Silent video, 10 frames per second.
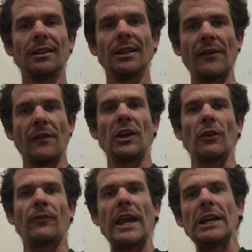Even if you've
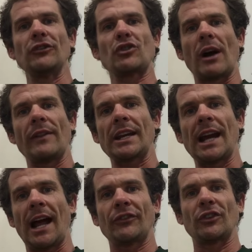got vegans driving their
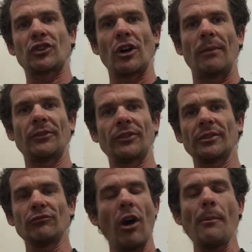cars to the shops.
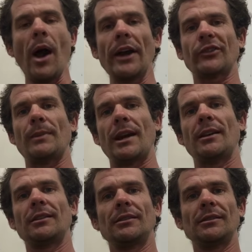Ride bikes,
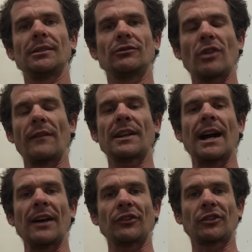man. Driving
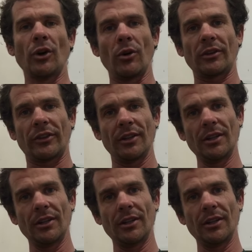cars is cooked.